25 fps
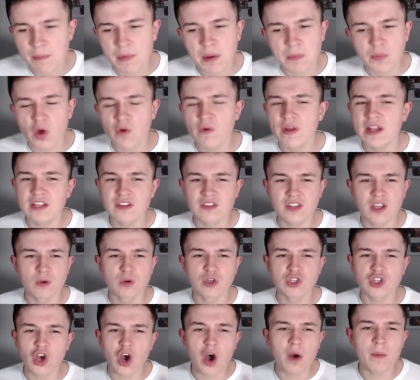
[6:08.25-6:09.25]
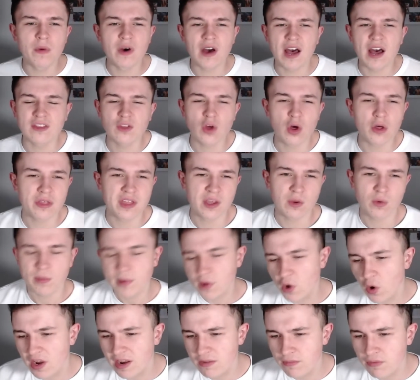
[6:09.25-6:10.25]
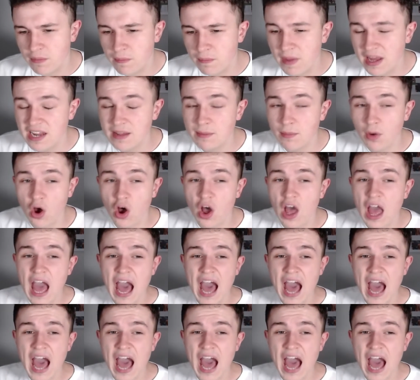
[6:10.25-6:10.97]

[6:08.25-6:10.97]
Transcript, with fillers: I'm not really too sure, but I don't think we'll be going in for many more.